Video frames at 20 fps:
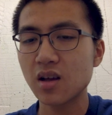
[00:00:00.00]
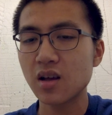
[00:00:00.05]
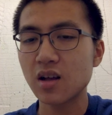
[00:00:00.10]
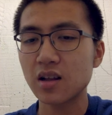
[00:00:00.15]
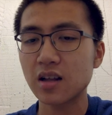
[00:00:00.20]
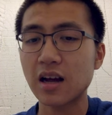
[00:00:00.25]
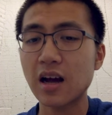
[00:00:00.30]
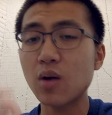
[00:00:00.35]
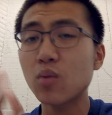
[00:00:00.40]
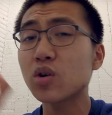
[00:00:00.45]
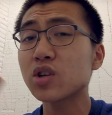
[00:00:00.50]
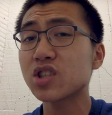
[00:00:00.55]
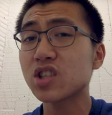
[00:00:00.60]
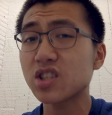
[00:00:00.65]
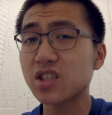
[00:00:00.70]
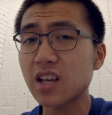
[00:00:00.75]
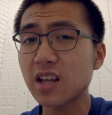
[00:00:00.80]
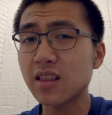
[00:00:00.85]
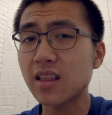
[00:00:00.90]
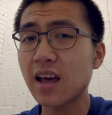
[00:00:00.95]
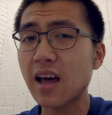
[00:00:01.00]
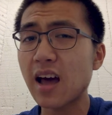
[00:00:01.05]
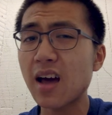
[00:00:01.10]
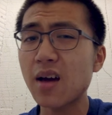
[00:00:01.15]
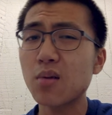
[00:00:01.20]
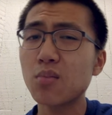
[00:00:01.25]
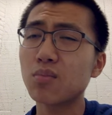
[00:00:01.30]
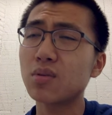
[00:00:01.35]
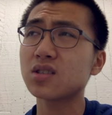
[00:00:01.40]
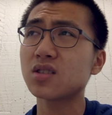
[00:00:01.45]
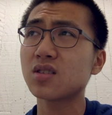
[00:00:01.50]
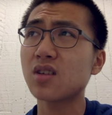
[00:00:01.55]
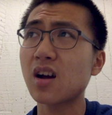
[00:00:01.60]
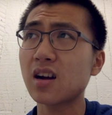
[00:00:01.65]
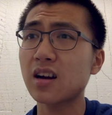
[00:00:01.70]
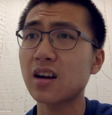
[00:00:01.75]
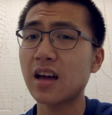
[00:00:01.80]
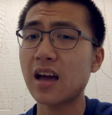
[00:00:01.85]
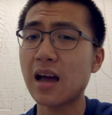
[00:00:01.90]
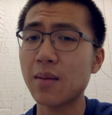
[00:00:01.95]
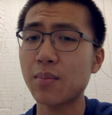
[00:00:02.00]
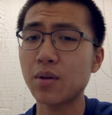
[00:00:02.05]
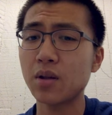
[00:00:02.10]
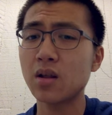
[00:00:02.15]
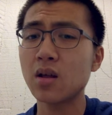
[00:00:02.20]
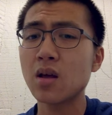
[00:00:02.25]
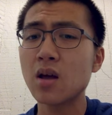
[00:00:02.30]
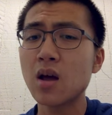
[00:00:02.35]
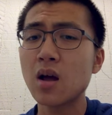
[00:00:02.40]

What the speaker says: Like, I wish it said that, but it's not going to happen.